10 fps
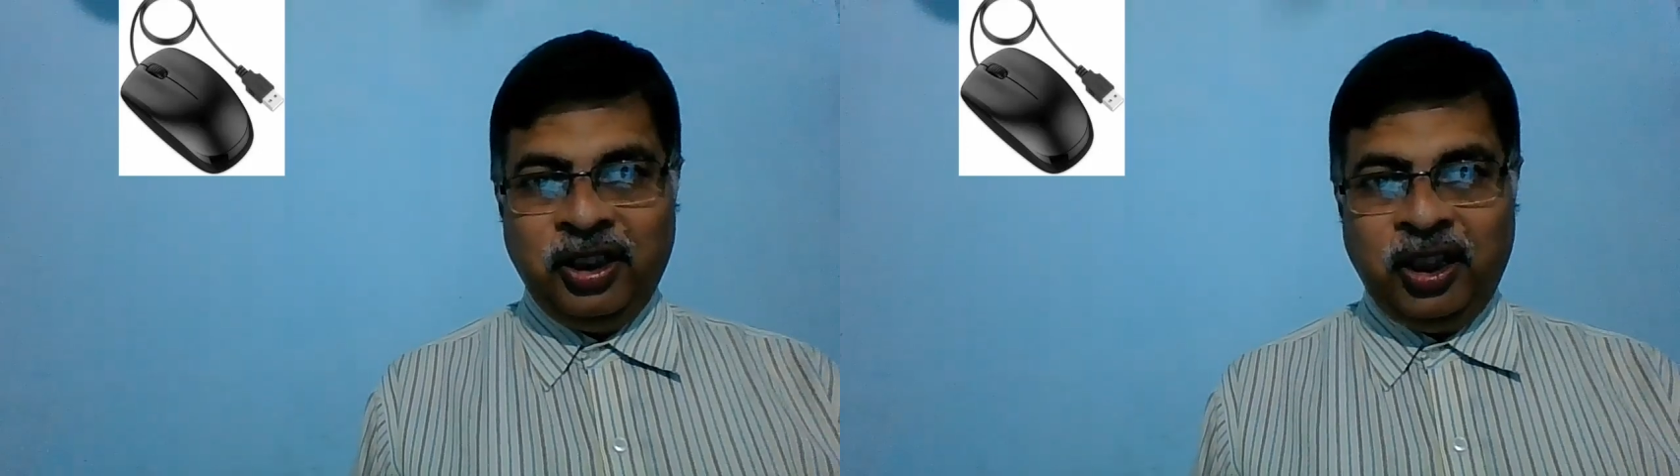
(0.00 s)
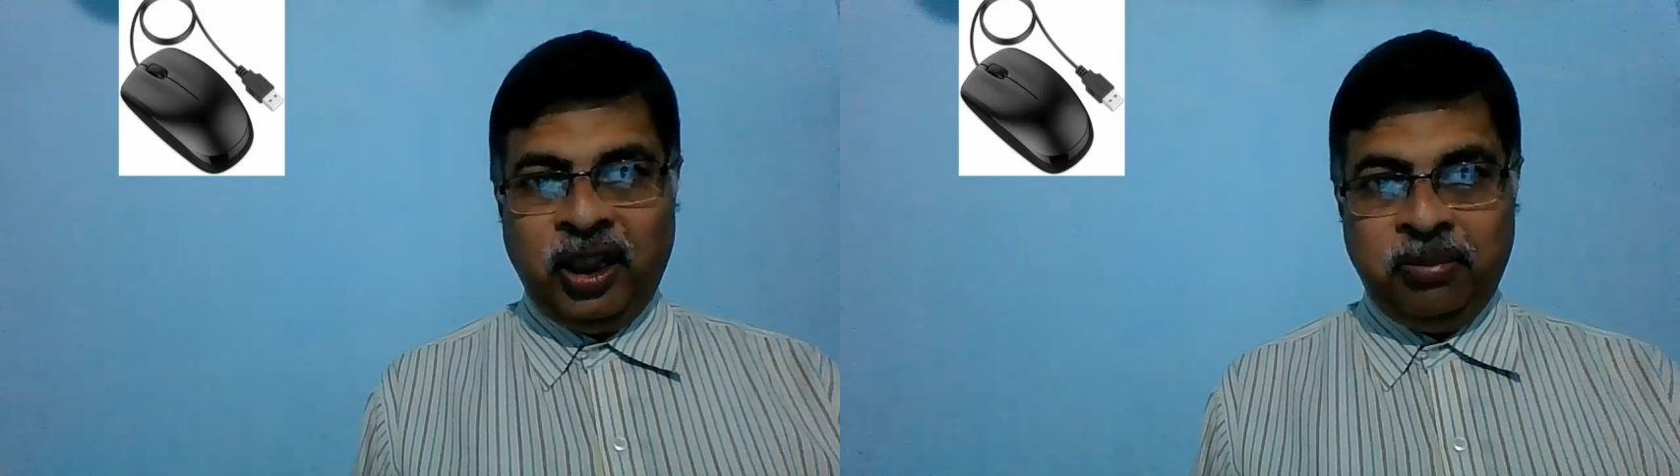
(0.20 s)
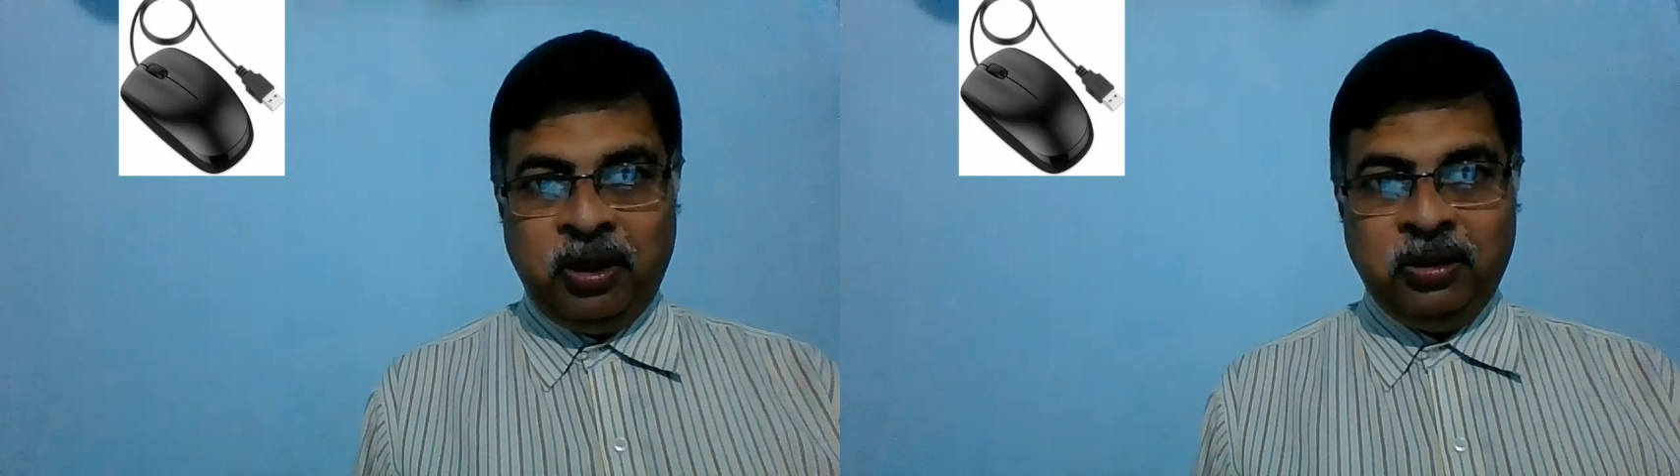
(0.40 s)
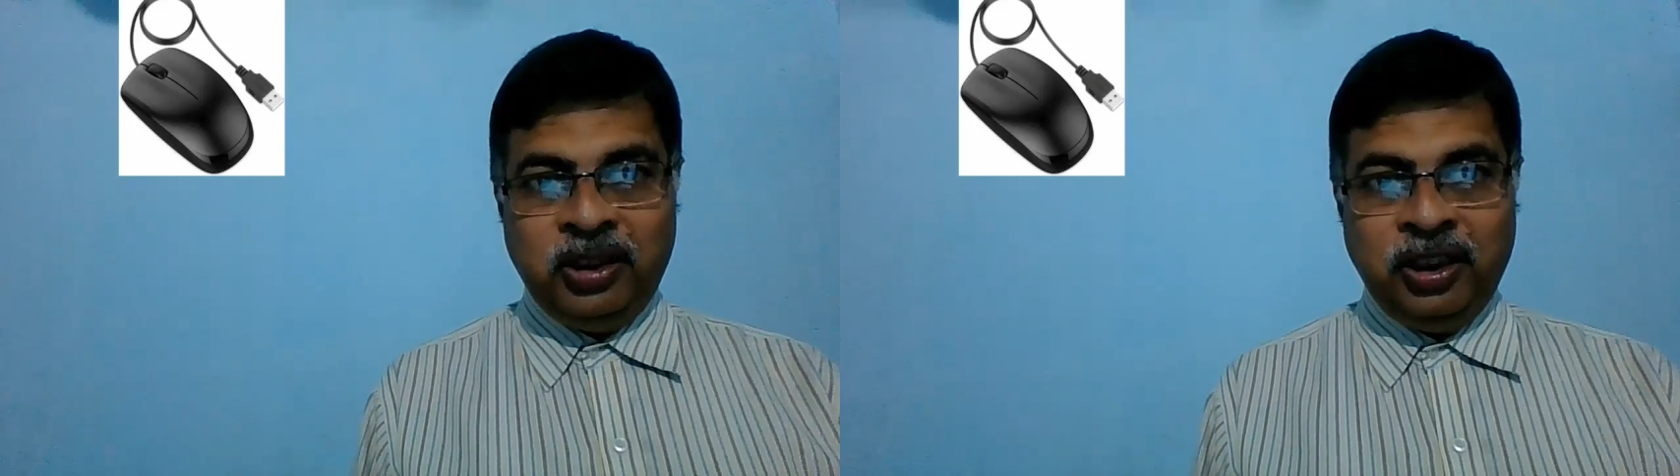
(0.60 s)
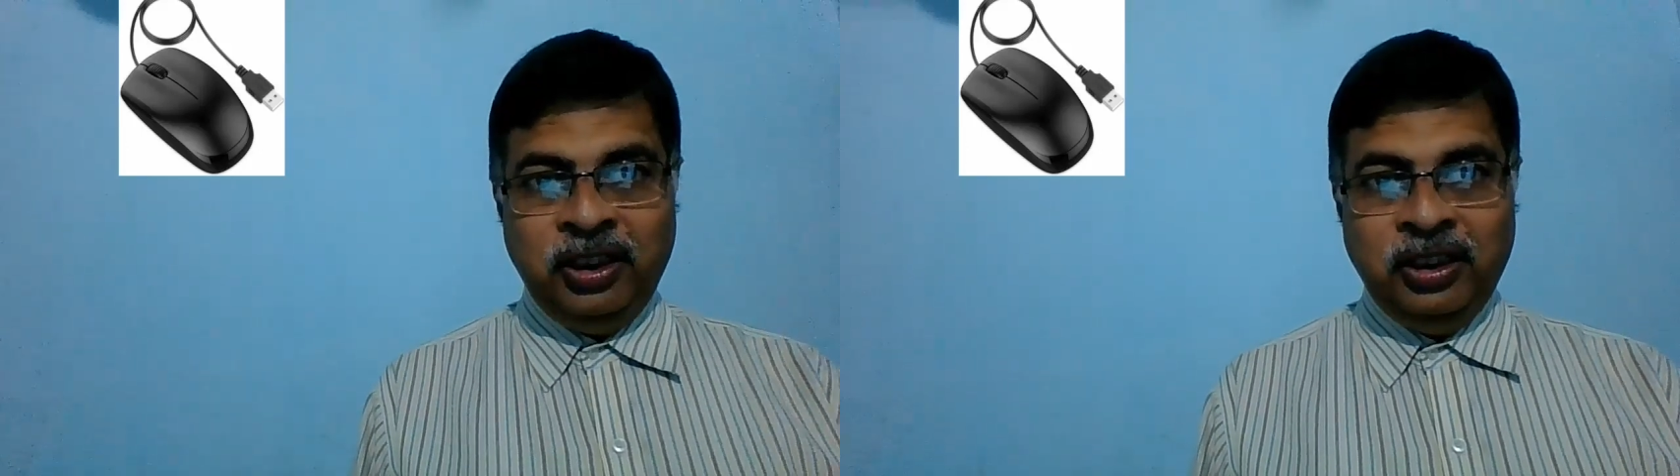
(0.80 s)
about
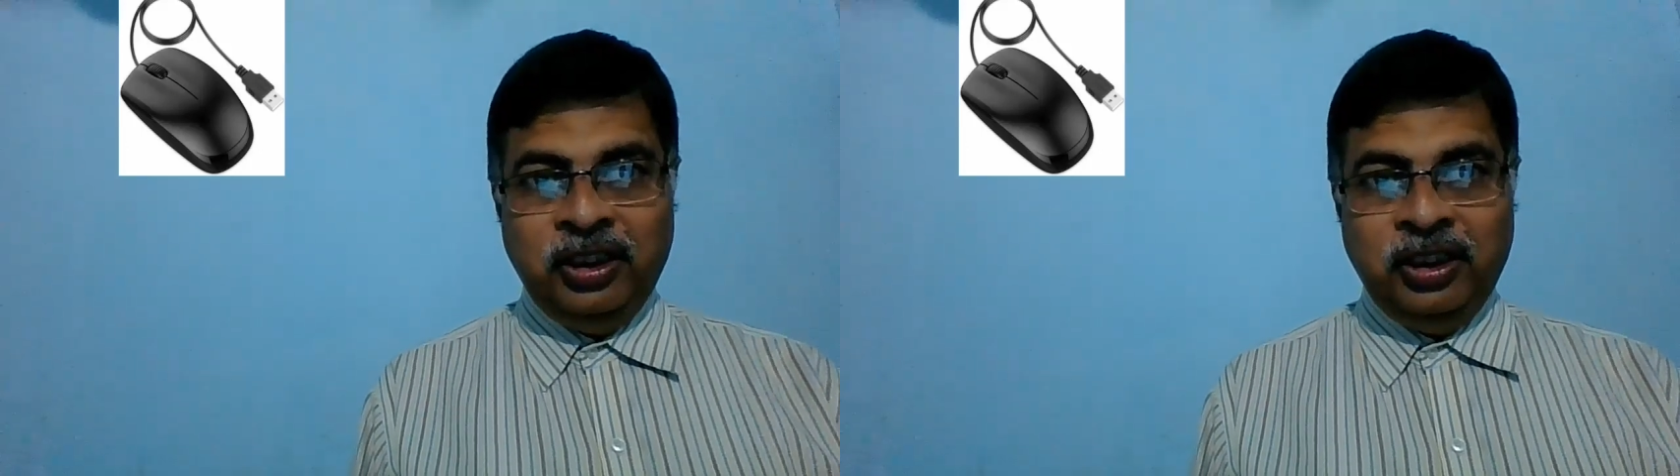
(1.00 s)
the